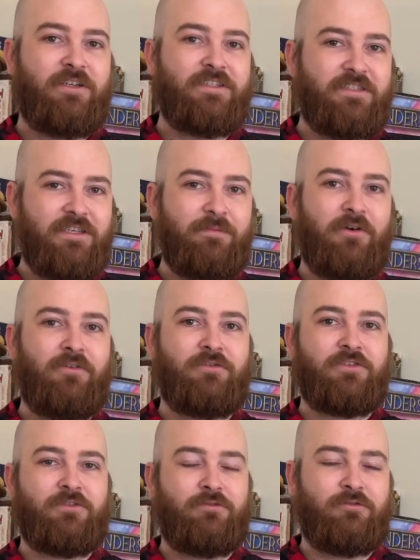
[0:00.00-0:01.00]

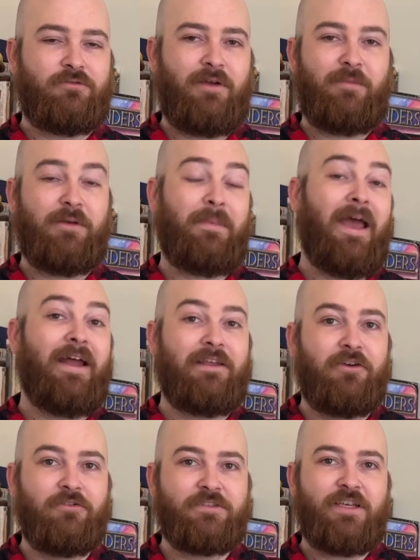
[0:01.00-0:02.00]
gazebos,
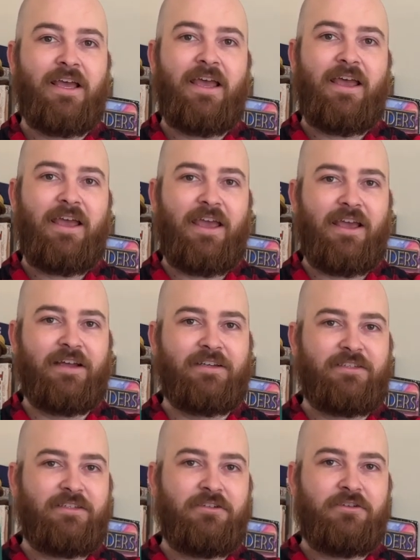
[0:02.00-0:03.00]
patios, and,